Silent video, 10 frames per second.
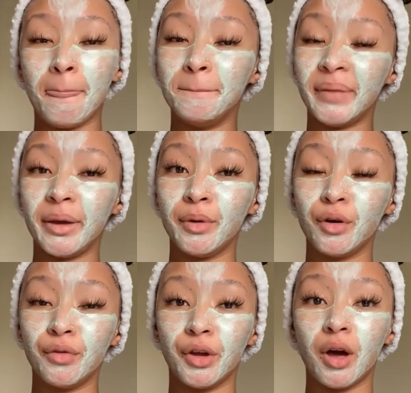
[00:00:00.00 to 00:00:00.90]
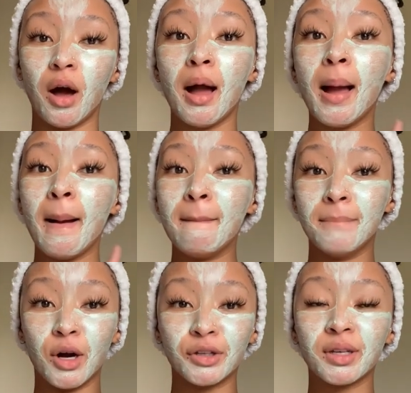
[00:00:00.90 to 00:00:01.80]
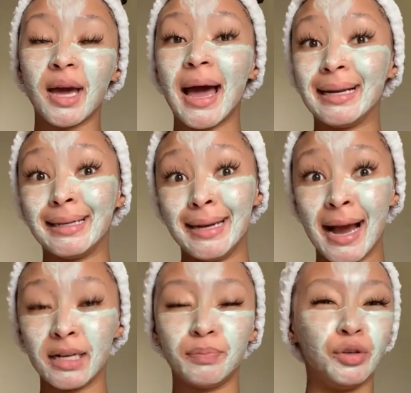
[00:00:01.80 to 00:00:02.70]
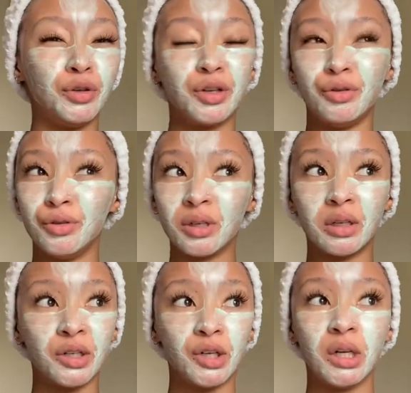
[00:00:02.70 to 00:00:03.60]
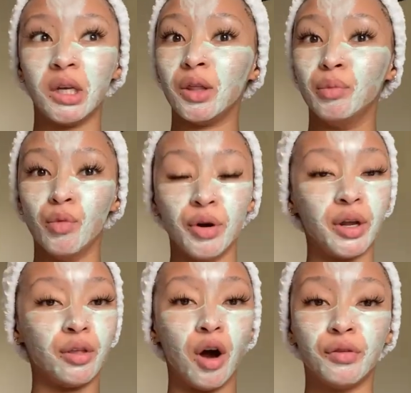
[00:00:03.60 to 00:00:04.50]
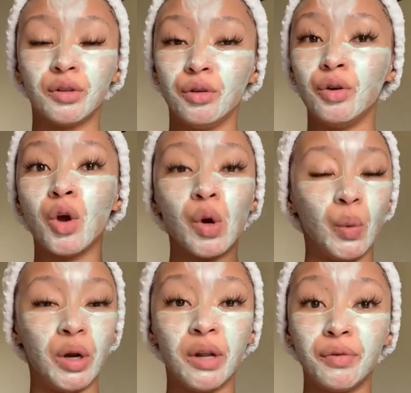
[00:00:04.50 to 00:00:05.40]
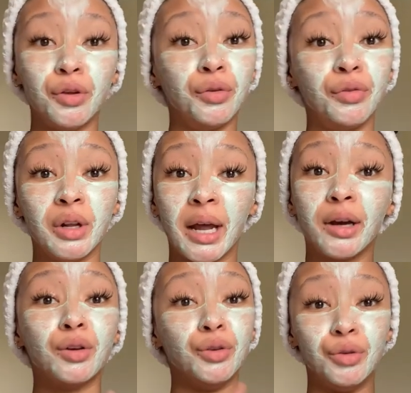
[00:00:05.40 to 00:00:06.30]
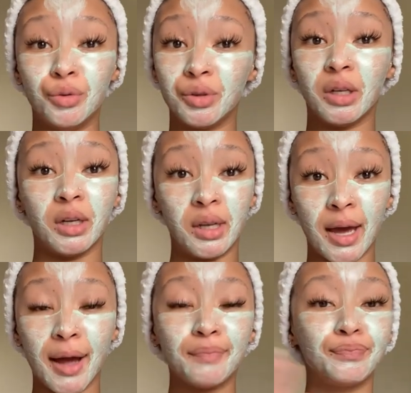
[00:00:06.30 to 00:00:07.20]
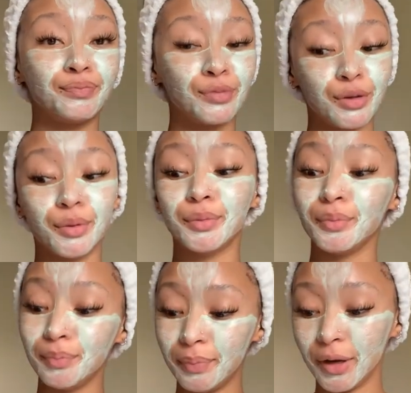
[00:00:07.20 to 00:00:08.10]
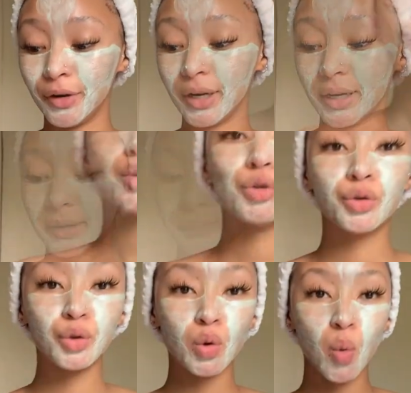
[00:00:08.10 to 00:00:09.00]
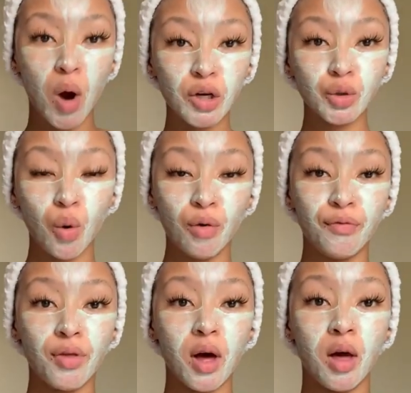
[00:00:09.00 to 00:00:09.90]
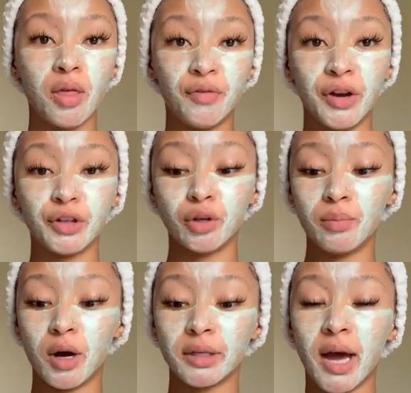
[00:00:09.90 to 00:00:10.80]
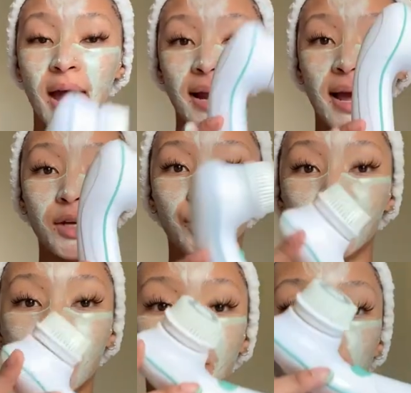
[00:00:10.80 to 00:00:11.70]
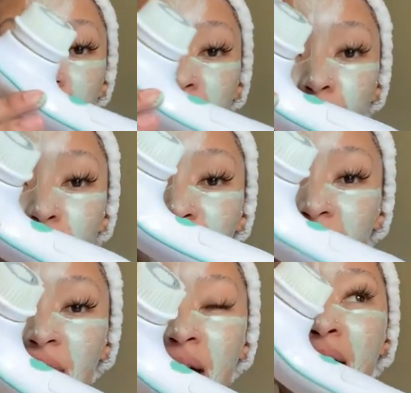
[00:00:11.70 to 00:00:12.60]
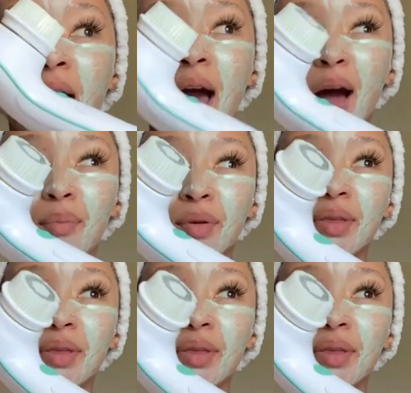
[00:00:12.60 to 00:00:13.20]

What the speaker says: baby over here mask at night, but you can use it literally in the morning, in the afternoon, whenever you feel like using it. Yeah, so period. So to wash off the facial mask, I like using this baby over here. I bought